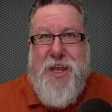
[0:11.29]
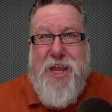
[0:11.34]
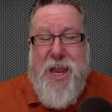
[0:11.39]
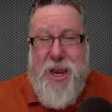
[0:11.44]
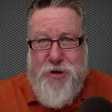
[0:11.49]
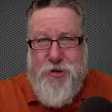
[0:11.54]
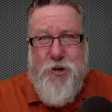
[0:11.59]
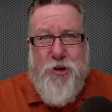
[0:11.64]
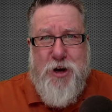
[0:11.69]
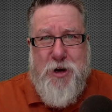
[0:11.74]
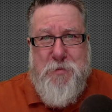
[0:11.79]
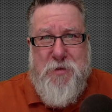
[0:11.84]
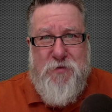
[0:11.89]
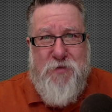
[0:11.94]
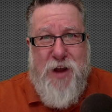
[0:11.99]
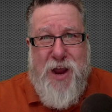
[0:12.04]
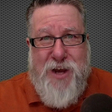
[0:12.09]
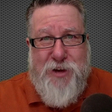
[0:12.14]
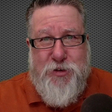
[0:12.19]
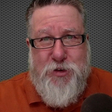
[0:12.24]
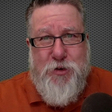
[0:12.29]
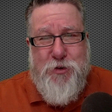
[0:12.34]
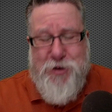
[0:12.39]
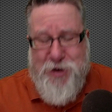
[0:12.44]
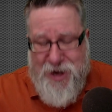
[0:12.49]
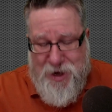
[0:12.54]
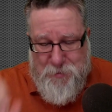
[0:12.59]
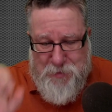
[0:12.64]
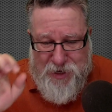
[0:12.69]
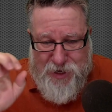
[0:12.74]
And you're going to be fine too
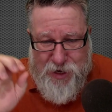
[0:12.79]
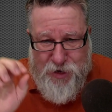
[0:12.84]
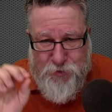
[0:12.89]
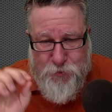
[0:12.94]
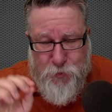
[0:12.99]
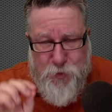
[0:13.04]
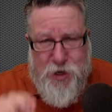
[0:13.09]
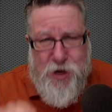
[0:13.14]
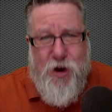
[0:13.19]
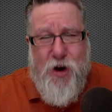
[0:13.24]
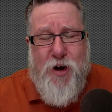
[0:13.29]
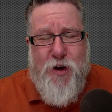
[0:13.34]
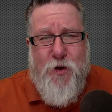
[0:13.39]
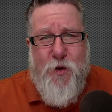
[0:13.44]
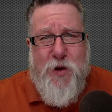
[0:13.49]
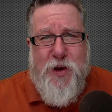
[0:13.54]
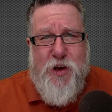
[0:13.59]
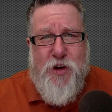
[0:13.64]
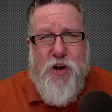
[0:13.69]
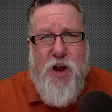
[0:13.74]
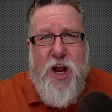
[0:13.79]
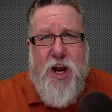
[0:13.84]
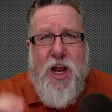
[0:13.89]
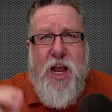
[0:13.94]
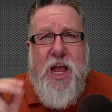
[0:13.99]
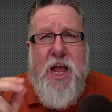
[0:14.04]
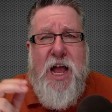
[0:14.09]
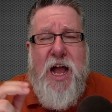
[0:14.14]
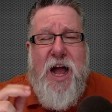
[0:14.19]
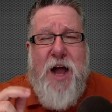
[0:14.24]
today, because we are going to talk
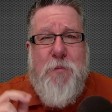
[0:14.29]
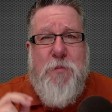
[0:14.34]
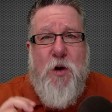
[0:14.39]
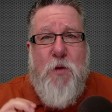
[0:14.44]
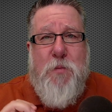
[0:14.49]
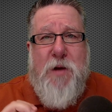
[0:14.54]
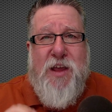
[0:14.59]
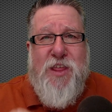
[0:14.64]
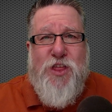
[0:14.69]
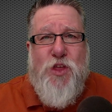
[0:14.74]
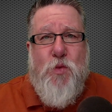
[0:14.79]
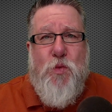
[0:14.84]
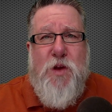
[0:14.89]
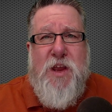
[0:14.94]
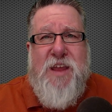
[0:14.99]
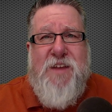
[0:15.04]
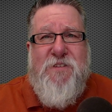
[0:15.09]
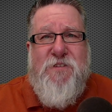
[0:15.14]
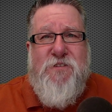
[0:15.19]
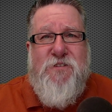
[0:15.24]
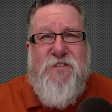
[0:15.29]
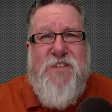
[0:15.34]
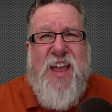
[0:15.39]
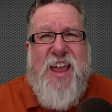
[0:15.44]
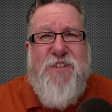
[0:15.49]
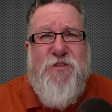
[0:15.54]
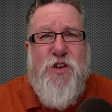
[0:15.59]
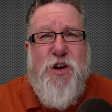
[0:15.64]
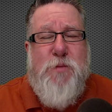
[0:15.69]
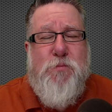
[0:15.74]
about my three
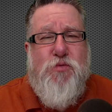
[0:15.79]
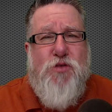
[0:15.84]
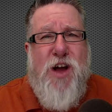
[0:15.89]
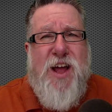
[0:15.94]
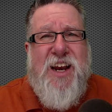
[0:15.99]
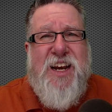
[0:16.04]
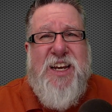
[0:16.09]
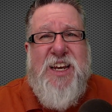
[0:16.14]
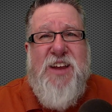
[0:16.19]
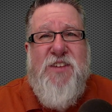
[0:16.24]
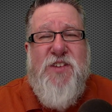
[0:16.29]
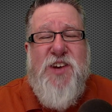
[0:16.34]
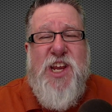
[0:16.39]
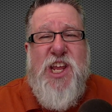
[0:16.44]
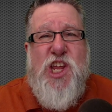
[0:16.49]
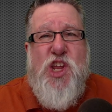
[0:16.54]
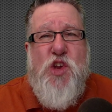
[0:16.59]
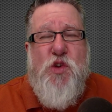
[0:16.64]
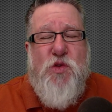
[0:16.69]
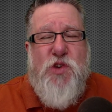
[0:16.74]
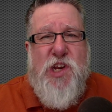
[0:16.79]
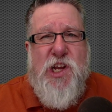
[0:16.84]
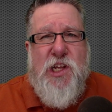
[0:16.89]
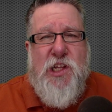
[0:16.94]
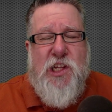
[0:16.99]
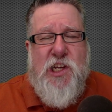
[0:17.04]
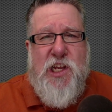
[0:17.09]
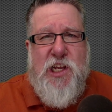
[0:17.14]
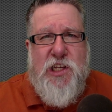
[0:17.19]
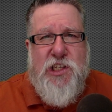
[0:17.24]
favorite productivity
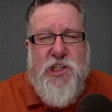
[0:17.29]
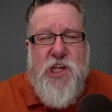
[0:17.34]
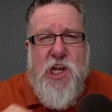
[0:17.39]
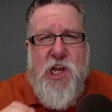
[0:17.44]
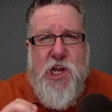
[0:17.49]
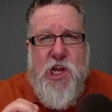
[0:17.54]
utilities.